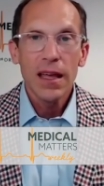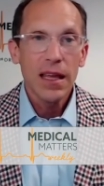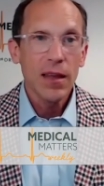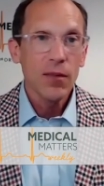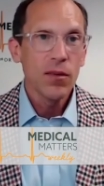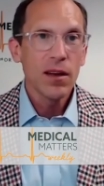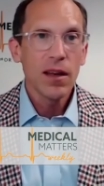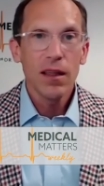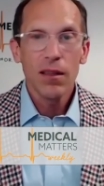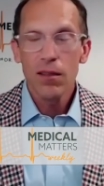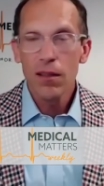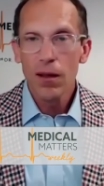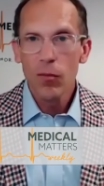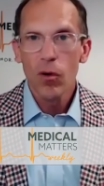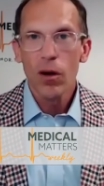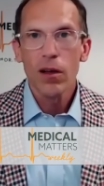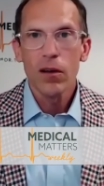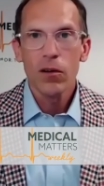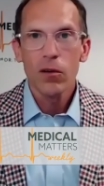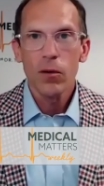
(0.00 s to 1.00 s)
Even as
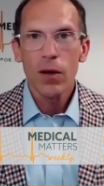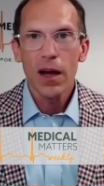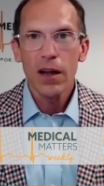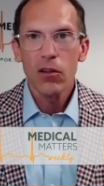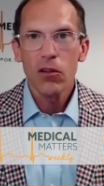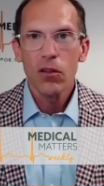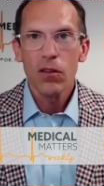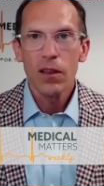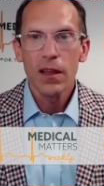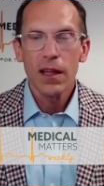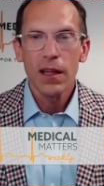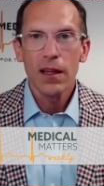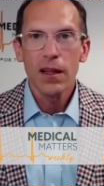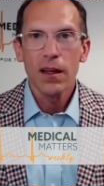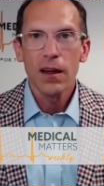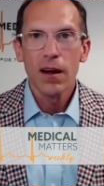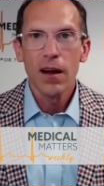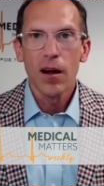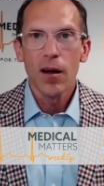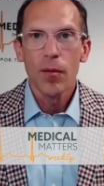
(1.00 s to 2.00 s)
someone who
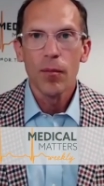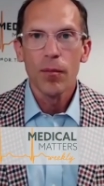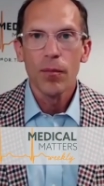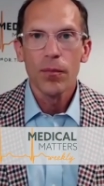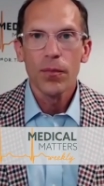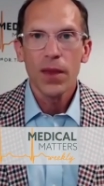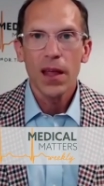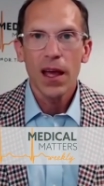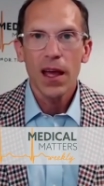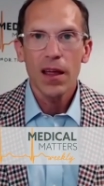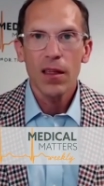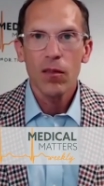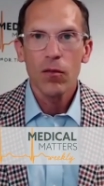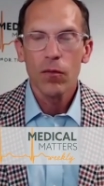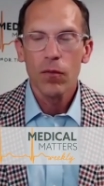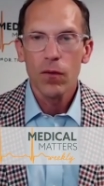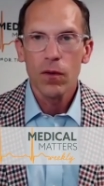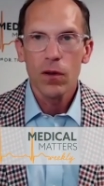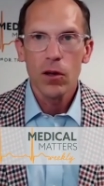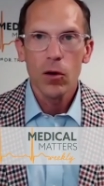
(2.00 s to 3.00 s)
actually um,
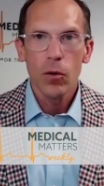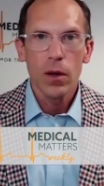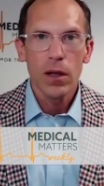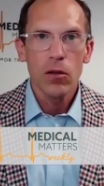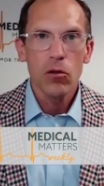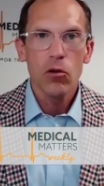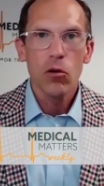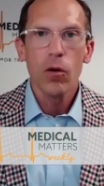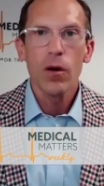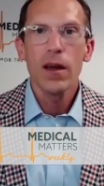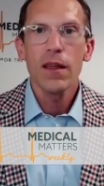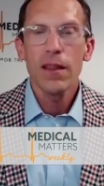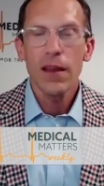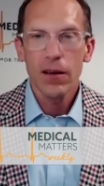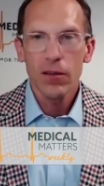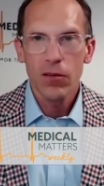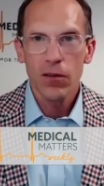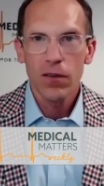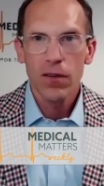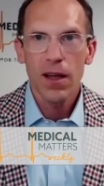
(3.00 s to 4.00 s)
has, you know, enjoys
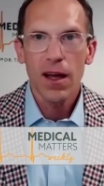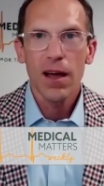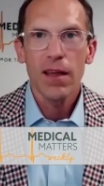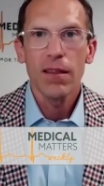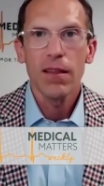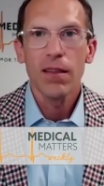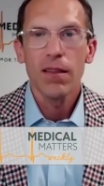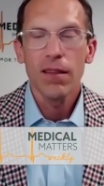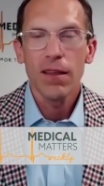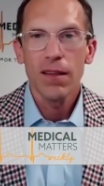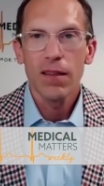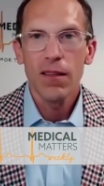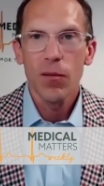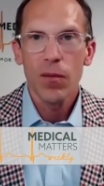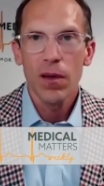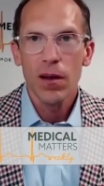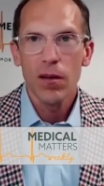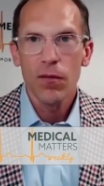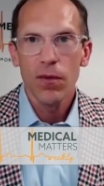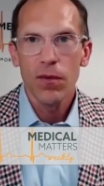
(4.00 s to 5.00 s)
exercise and sees
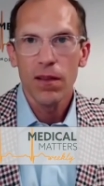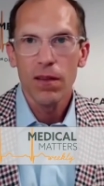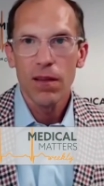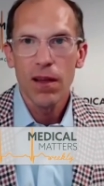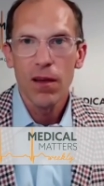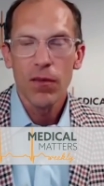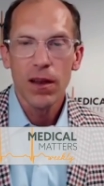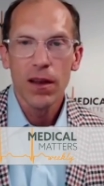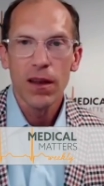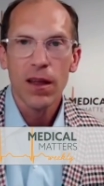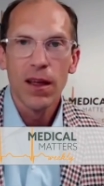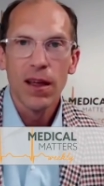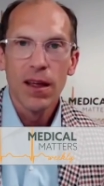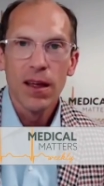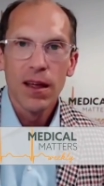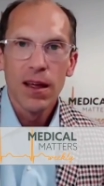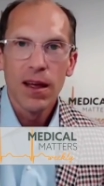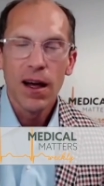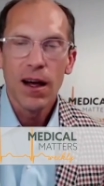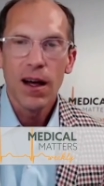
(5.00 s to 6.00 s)
the benefits of it,
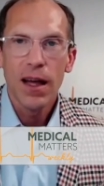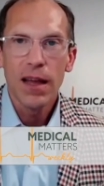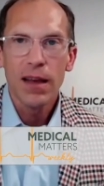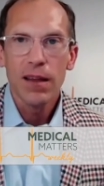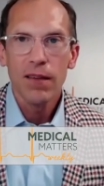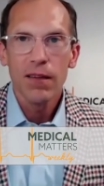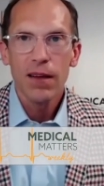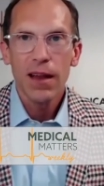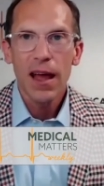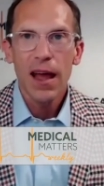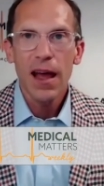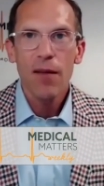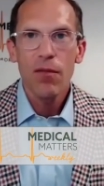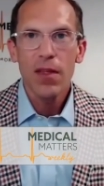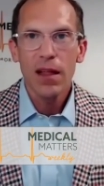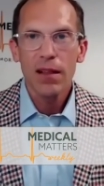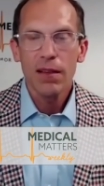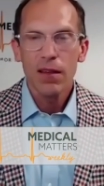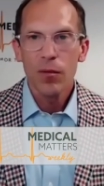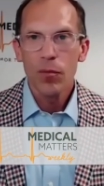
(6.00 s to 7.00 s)
uh, and doesn't
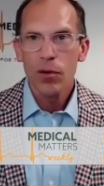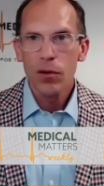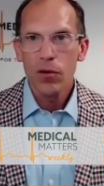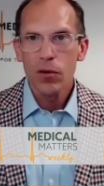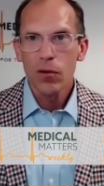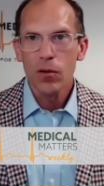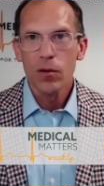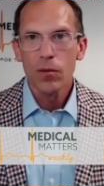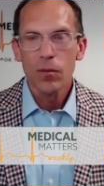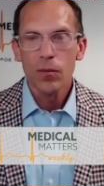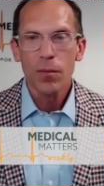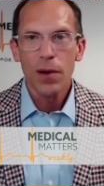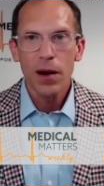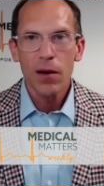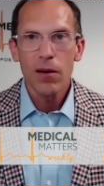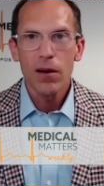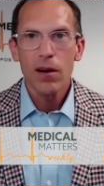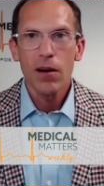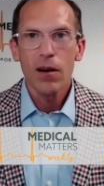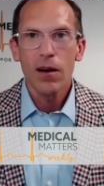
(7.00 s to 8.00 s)
have that typical
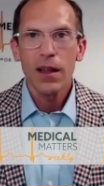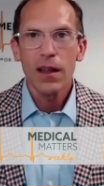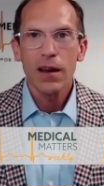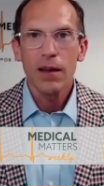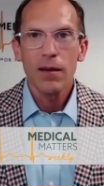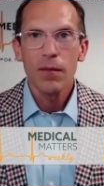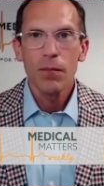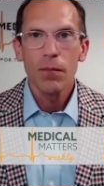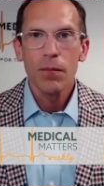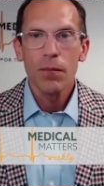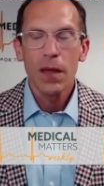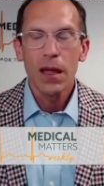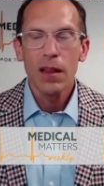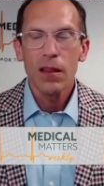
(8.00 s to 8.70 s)
barrier, it